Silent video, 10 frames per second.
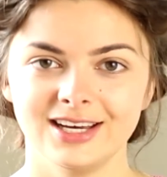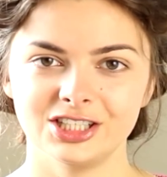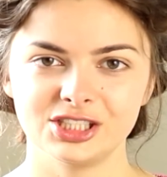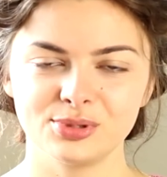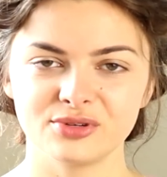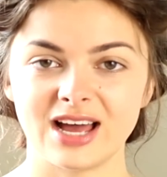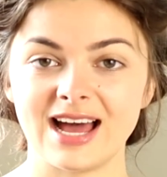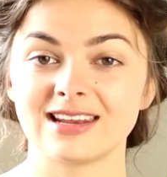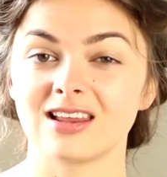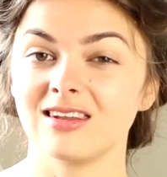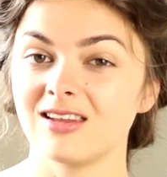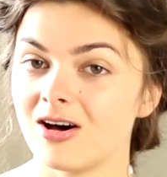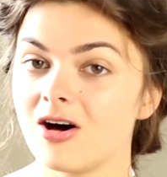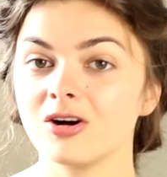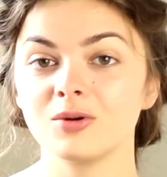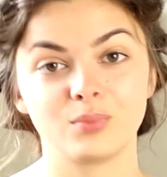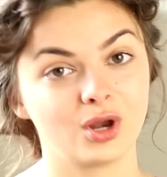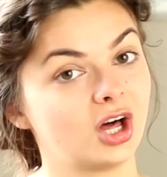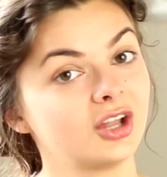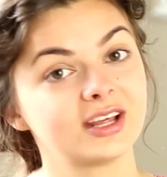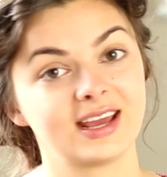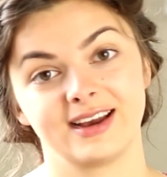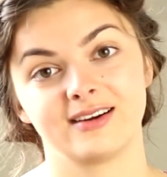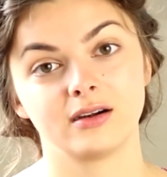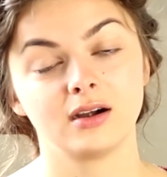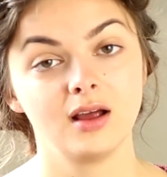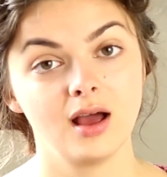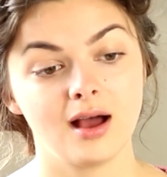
She would have had long blonde hair,